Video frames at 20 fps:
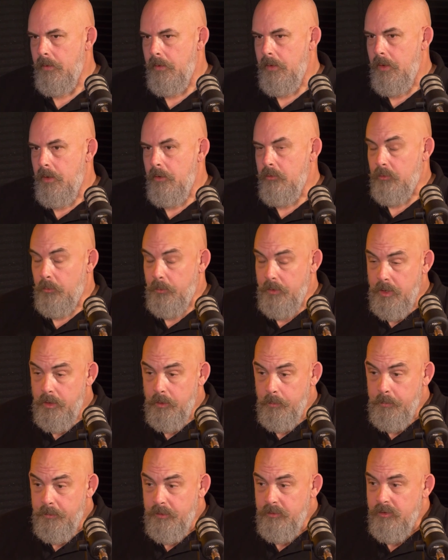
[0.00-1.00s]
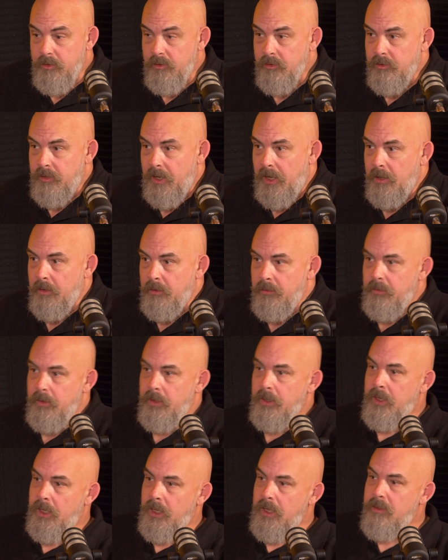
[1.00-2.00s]
So within the business setting, I
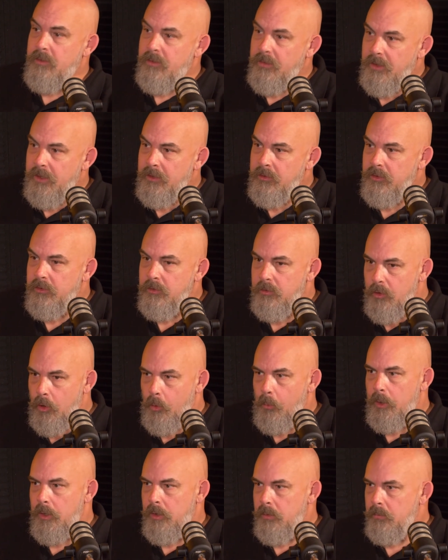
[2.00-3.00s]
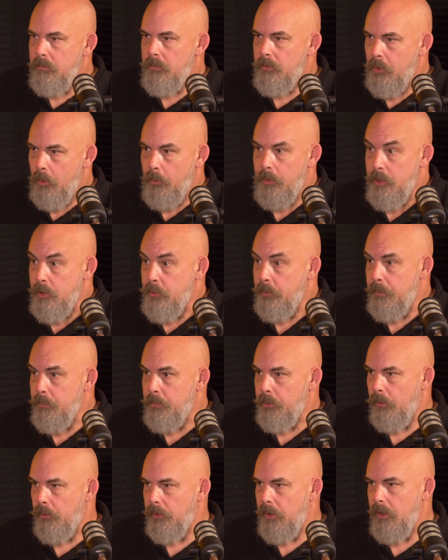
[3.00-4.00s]
think key to this is knowing your
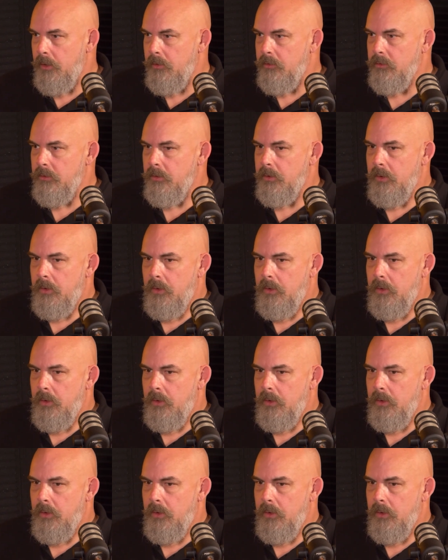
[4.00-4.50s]
employees.